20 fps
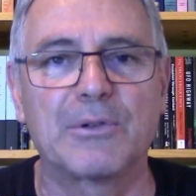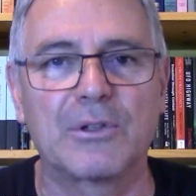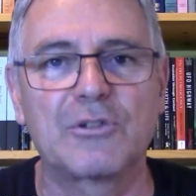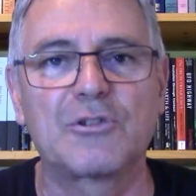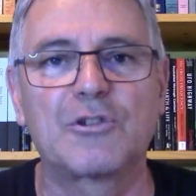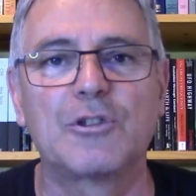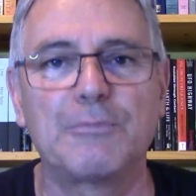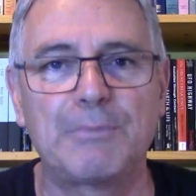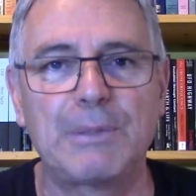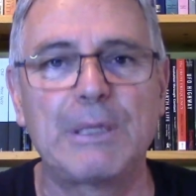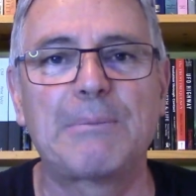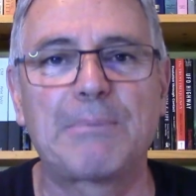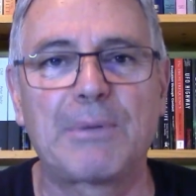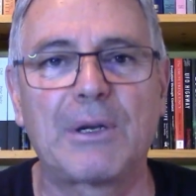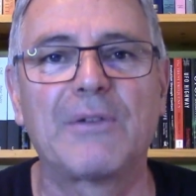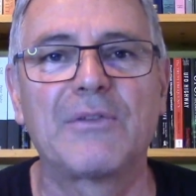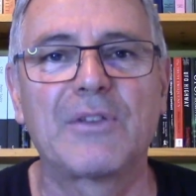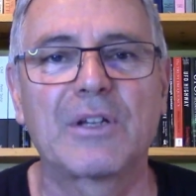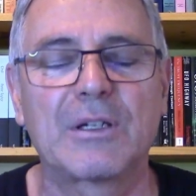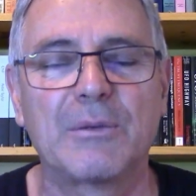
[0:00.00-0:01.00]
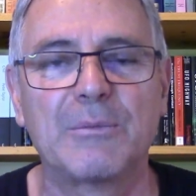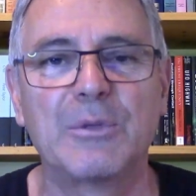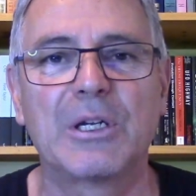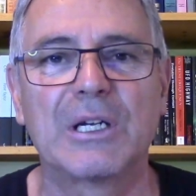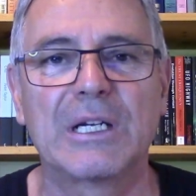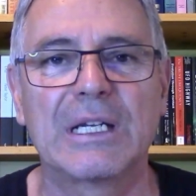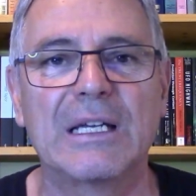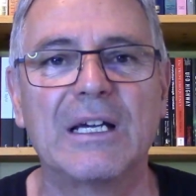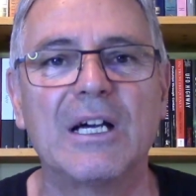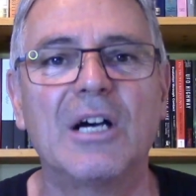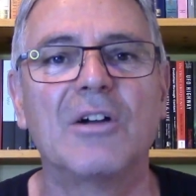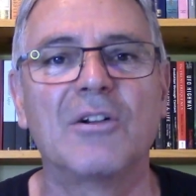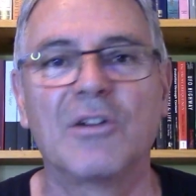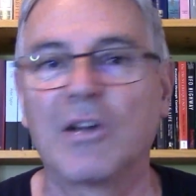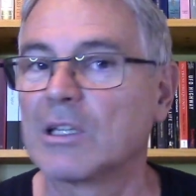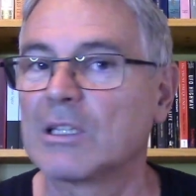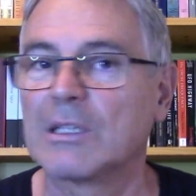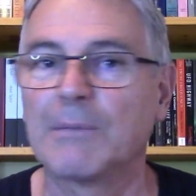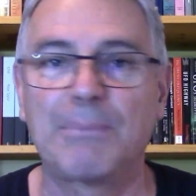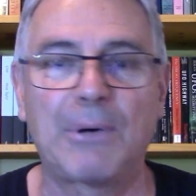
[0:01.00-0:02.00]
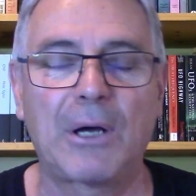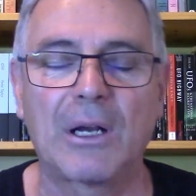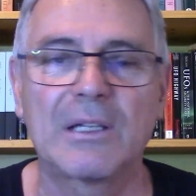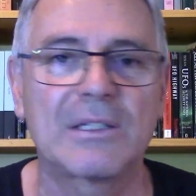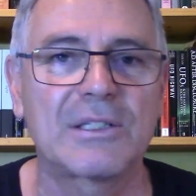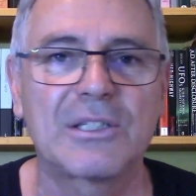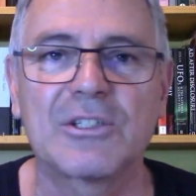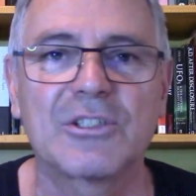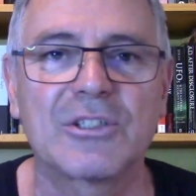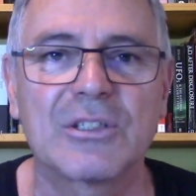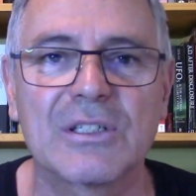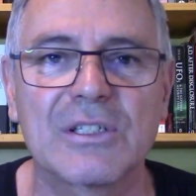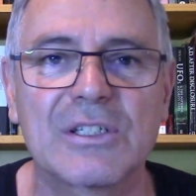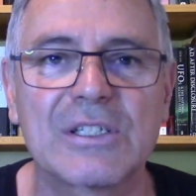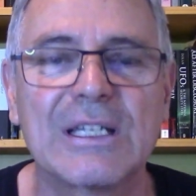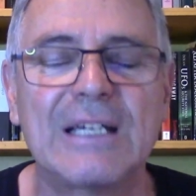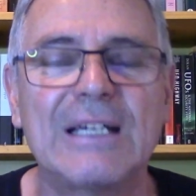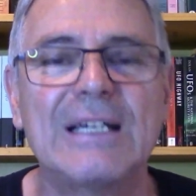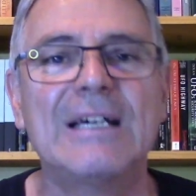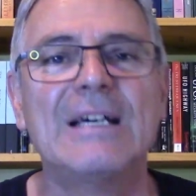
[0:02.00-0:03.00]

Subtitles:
the true people of the community, not the politicians.